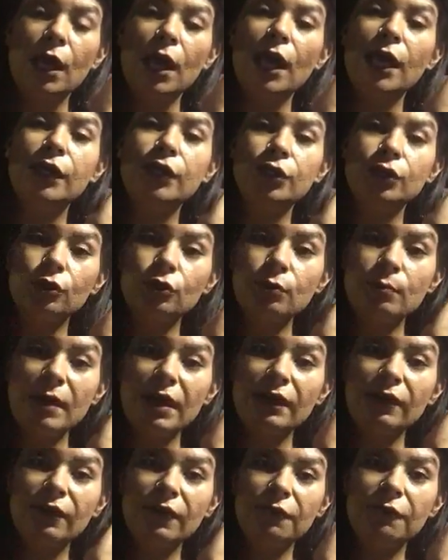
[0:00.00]
and you
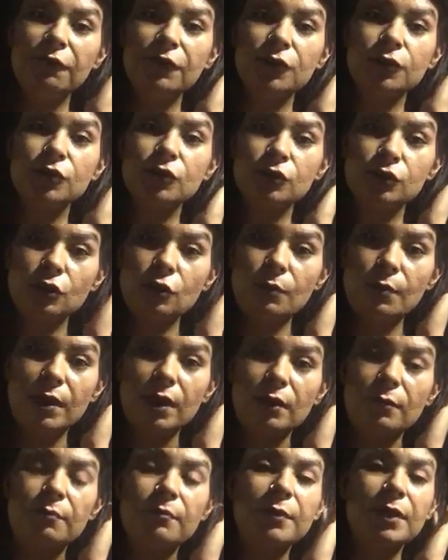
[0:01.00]
make them feel
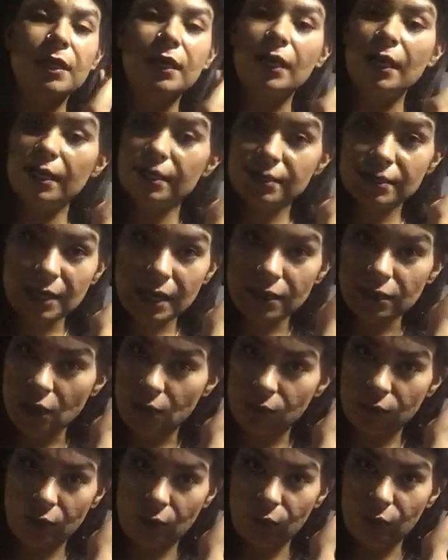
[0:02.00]
stupid because they
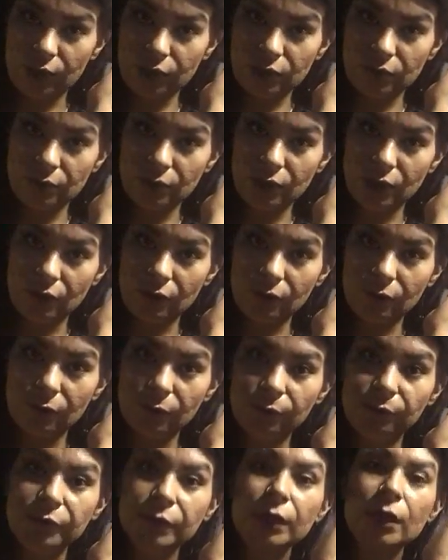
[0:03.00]
don't know what you know,
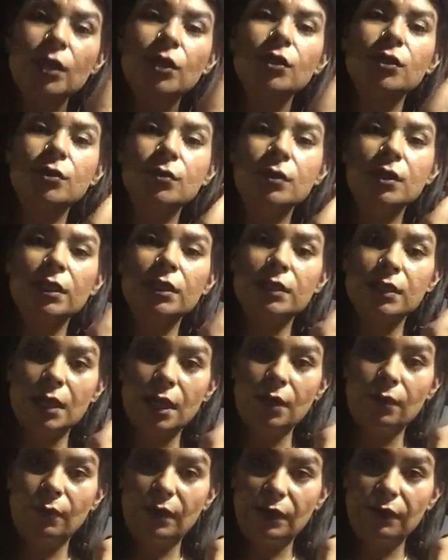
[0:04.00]
you need to
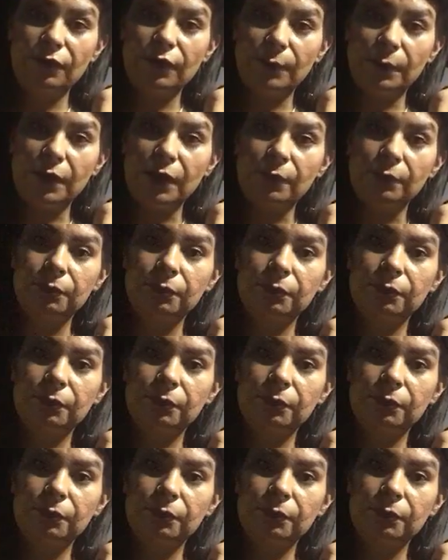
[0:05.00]
get away from them.